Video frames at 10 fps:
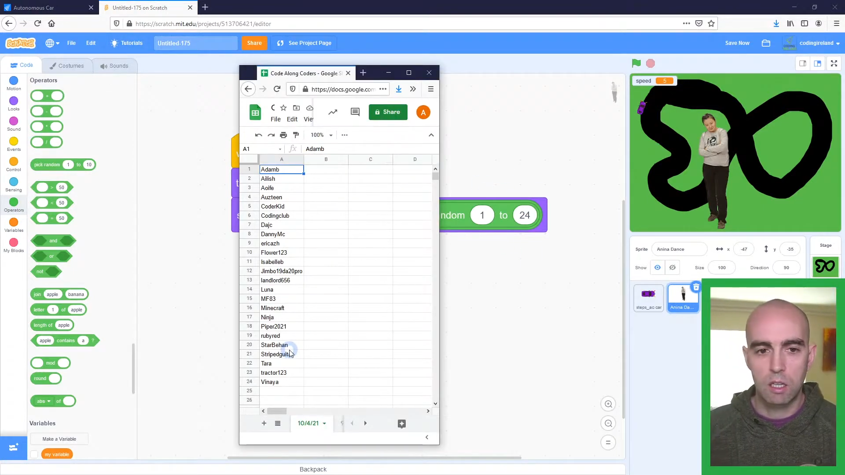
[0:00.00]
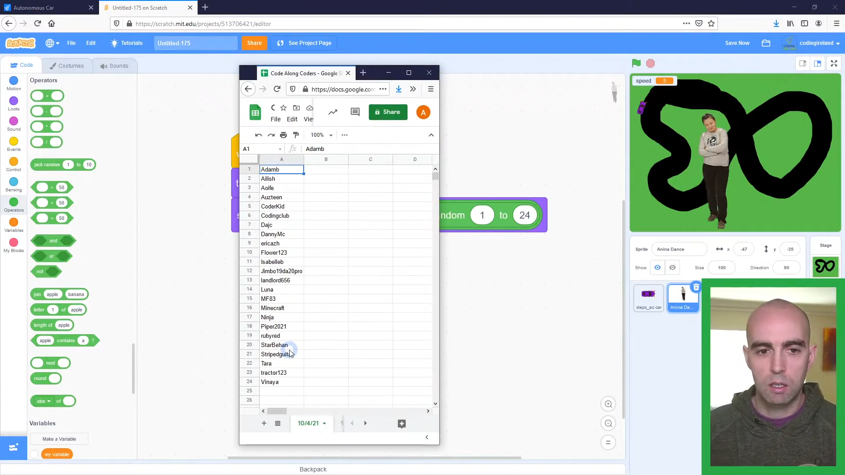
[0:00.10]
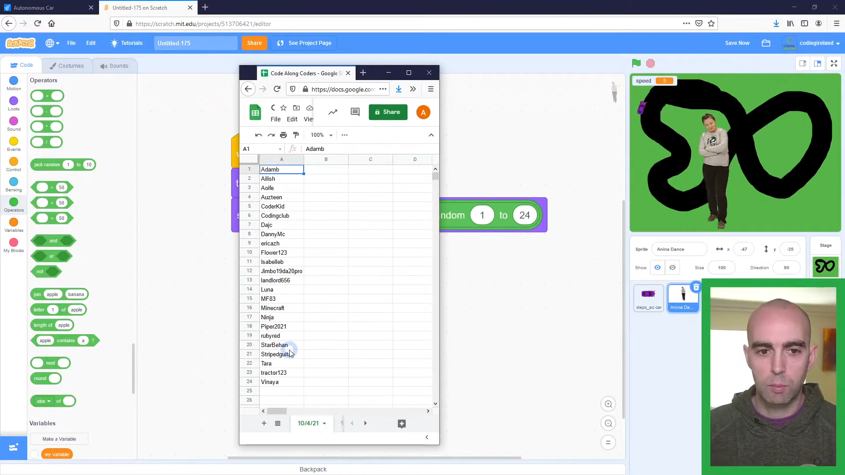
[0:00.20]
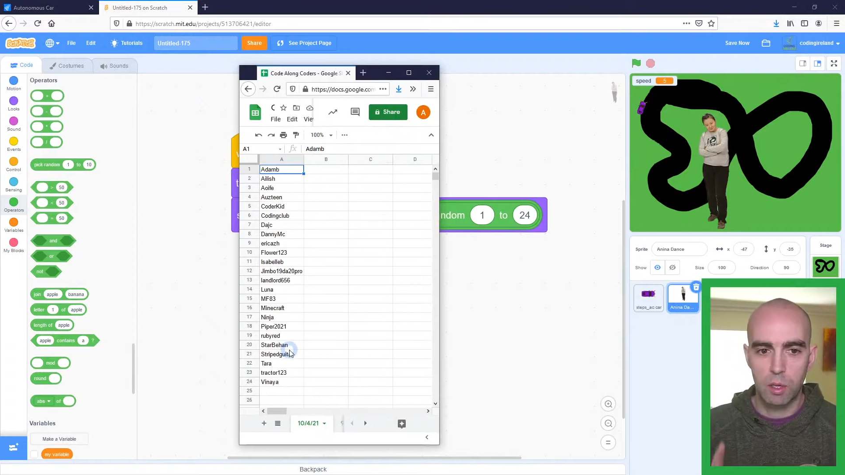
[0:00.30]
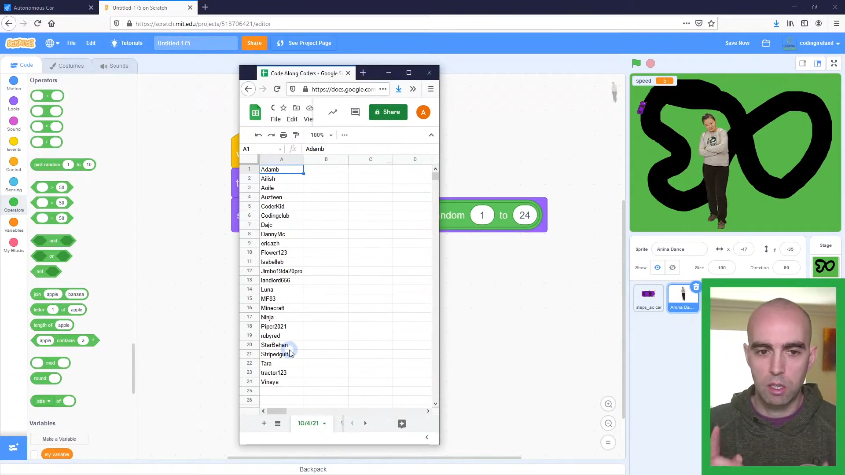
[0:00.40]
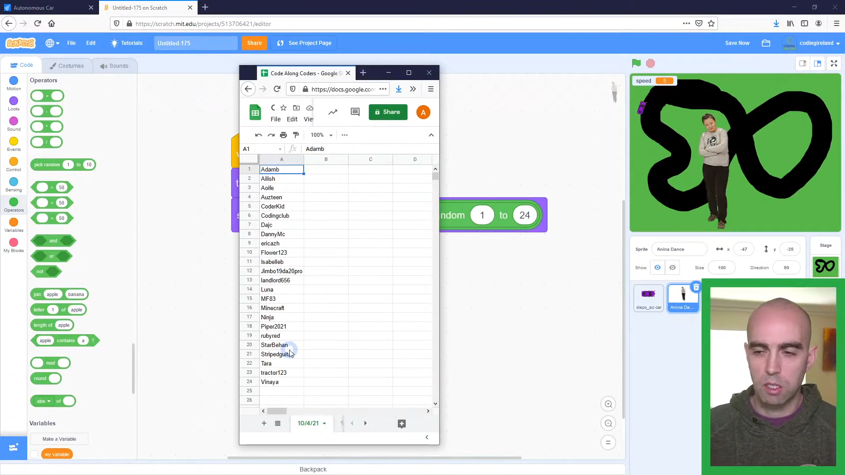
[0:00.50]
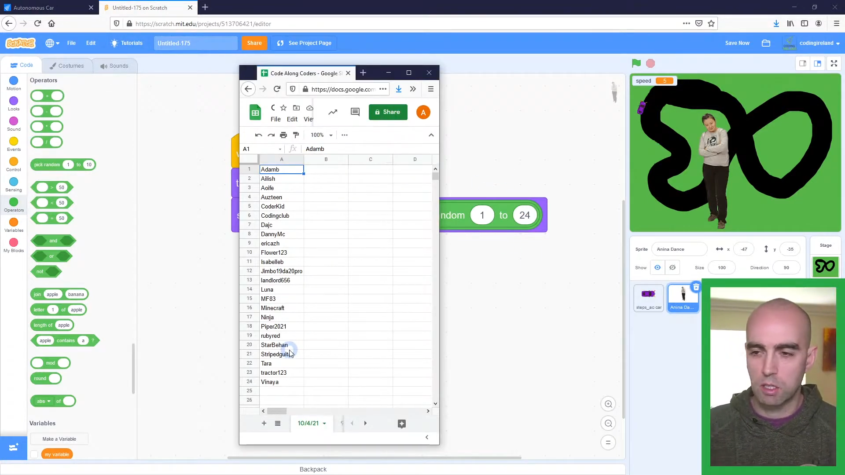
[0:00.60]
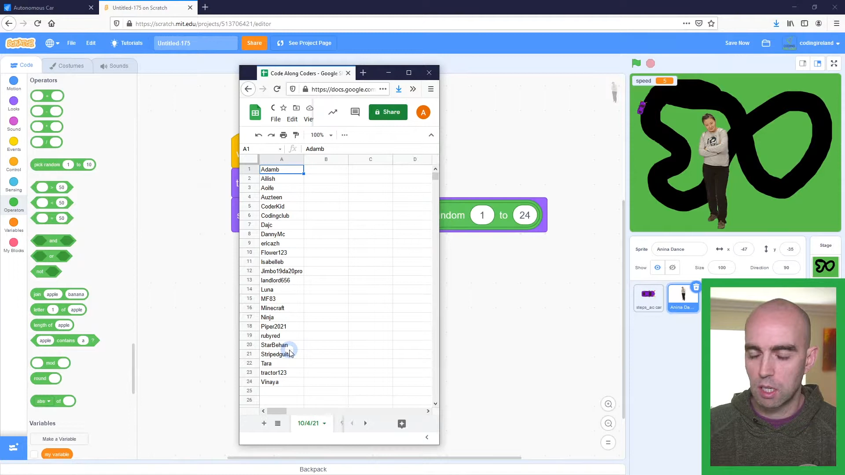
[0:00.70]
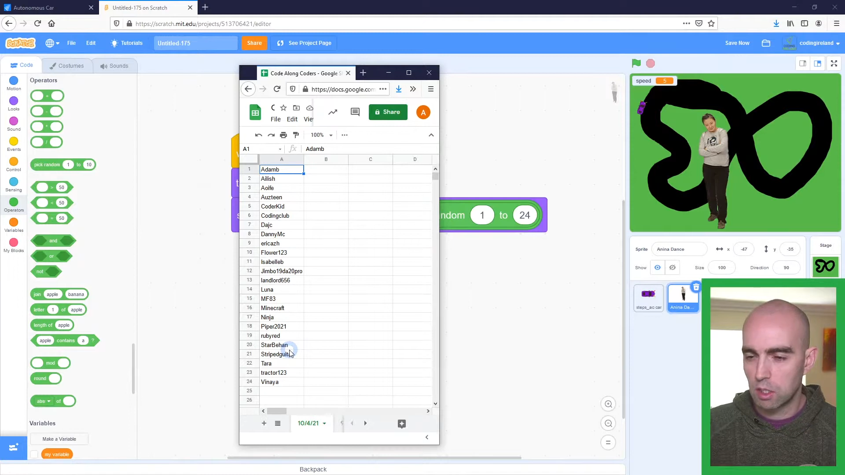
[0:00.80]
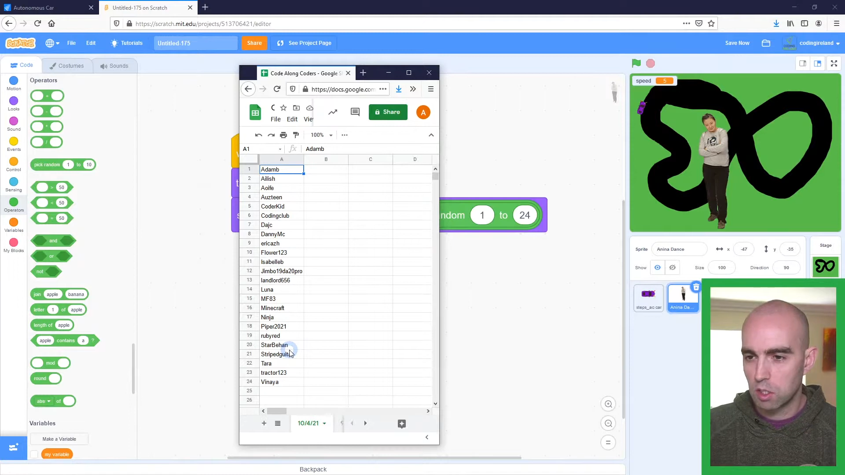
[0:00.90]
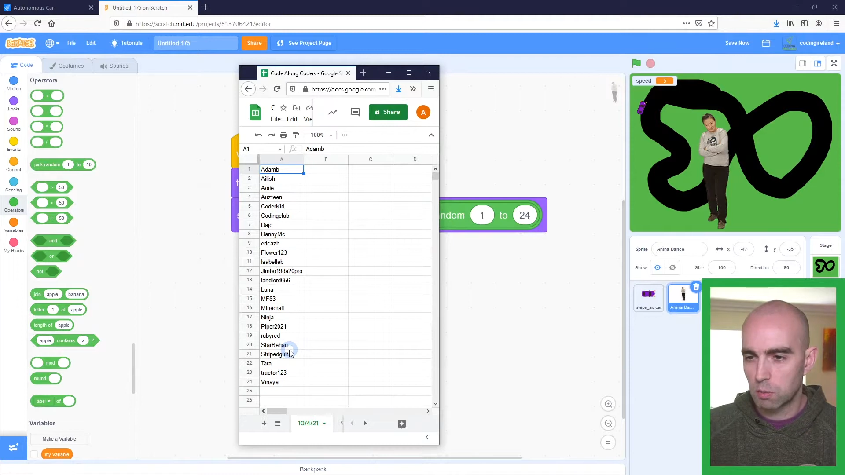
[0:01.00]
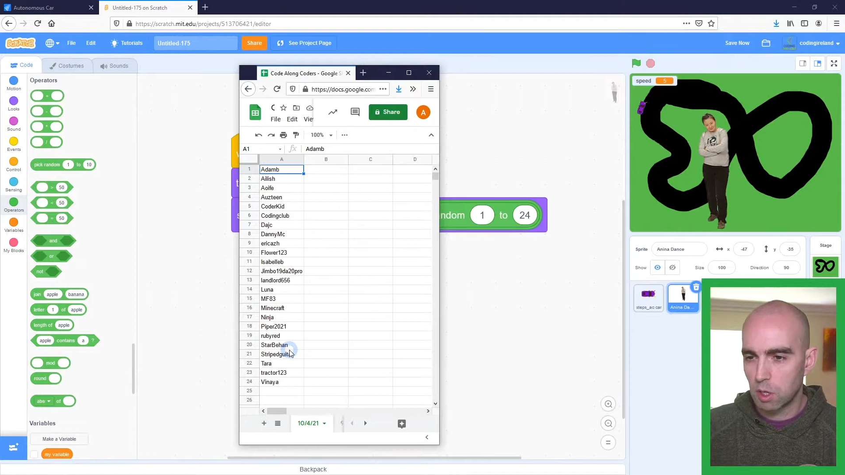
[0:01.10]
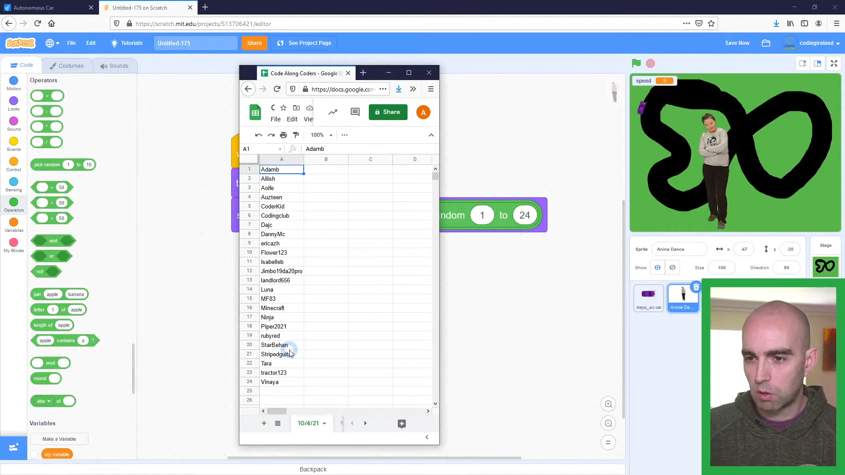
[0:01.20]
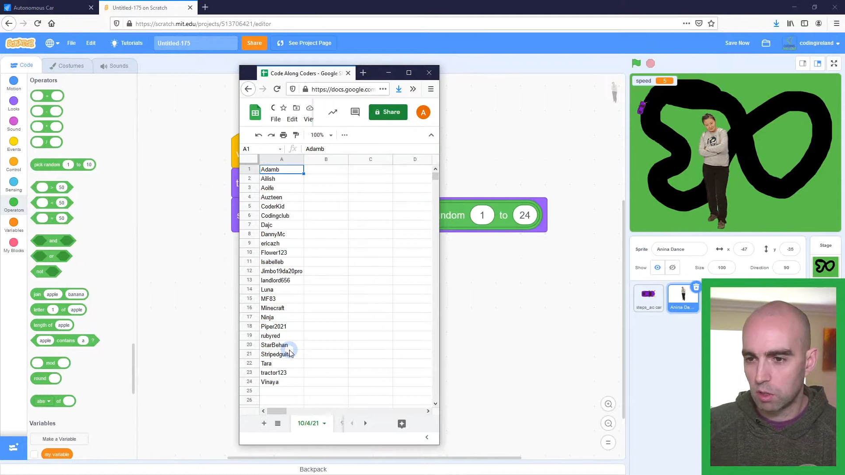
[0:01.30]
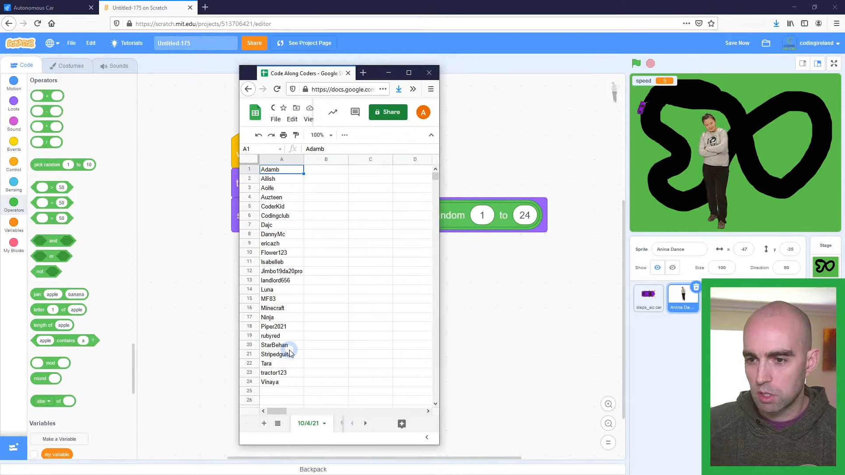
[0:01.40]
because I think some coders